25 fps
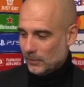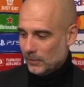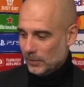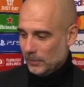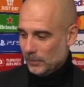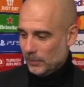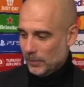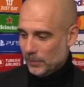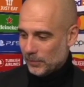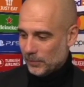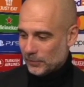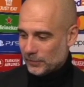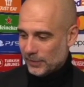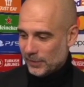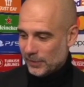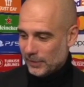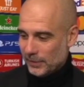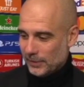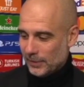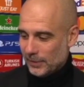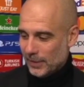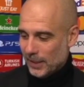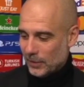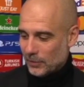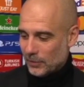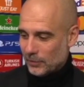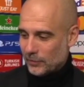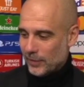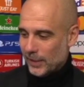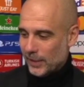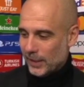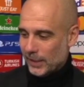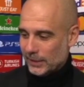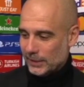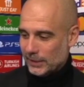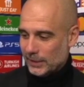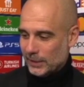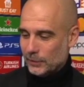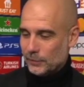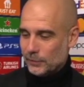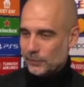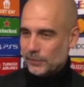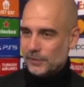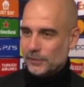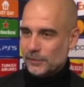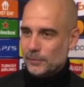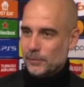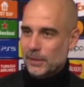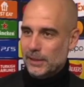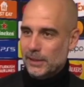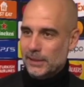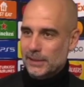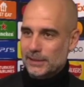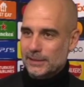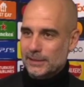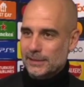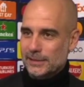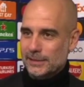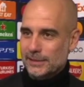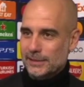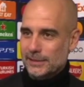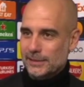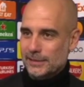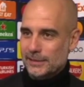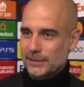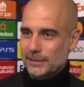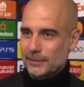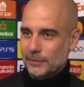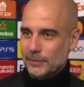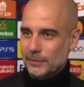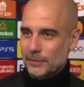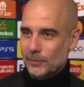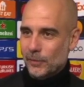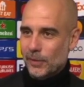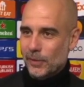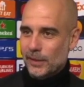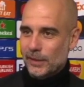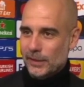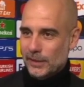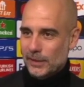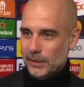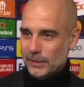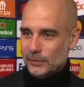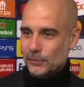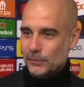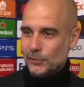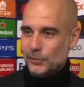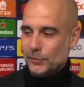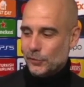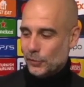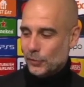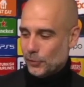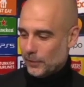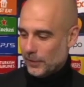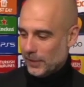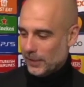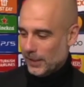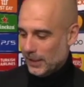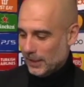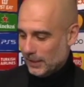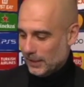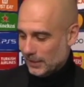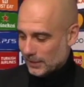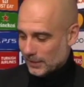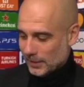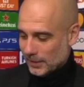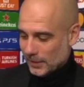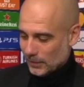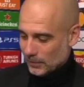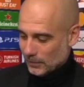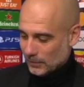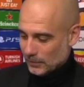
When the people say lack of character of these players, during 1 year we show again